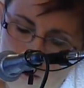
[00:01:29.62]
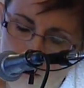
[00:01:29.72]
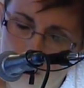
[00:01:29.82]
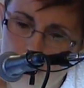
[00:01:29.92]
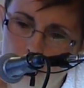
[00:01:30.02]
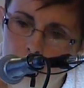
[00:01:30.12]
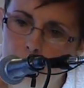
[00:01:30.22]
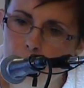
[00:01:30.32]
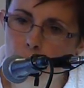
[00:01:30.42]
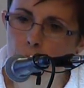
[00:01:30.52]
and, and
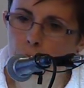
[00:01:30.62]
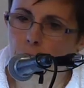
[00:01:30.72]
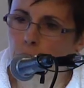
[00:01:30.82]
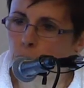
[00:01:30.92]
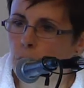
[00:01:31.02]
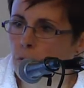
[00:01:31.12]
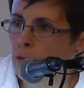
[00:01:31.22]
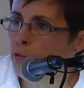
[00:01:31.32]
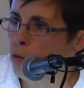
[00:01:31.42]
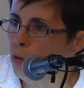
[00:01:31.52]
it goes this way
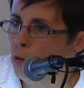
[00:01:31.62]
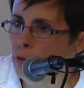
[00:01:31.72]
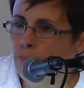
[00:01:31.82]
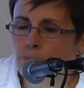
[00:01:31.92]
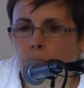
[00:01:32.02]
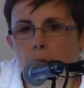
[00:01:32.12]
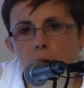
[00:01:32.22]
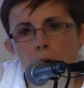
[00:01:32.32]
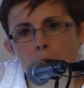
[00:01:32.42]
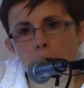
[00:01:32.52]
there's the good,
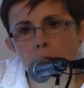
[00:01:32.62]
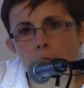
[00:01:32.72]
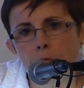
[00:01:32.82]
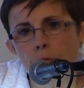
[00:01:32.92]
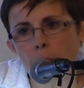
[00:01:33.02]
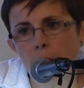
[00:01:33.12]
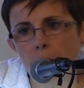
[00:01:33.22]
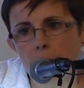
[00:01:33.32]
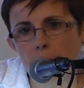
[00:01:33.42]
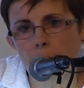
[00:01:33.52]
uh, there's the
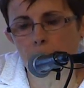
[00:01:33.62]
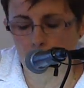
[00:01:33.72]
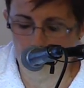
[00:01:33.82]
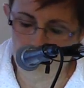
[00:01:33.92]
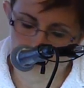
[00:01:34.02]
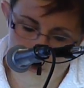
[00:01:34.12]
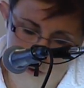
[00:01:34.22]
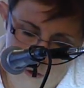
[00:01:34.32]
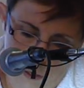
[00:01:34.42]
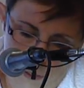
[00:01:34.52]
bad, and there's the
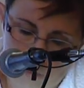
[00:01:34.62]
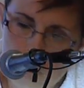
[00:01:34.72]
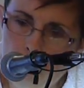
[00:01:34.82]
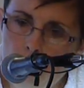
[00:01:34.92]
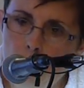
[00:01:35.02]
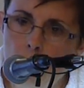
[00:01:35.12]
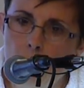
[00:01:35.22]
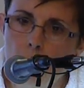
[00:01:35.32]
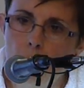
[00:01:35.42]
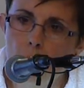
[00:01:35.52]
ugly.
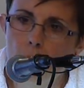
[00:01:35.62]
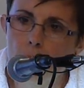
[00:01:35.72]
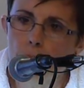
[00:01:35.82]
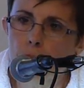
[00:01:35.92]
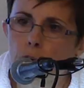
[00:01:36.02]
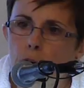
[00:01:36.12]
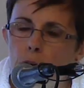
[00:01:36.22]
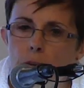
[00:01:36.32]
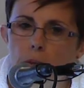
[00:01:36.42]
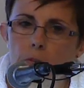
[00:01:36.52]
Uh, the
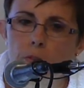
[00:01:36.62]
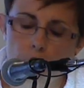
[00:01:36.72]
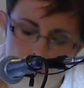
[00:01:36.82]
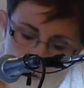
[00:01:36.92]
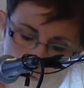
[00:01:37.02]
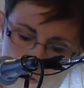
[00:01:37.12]
good is that our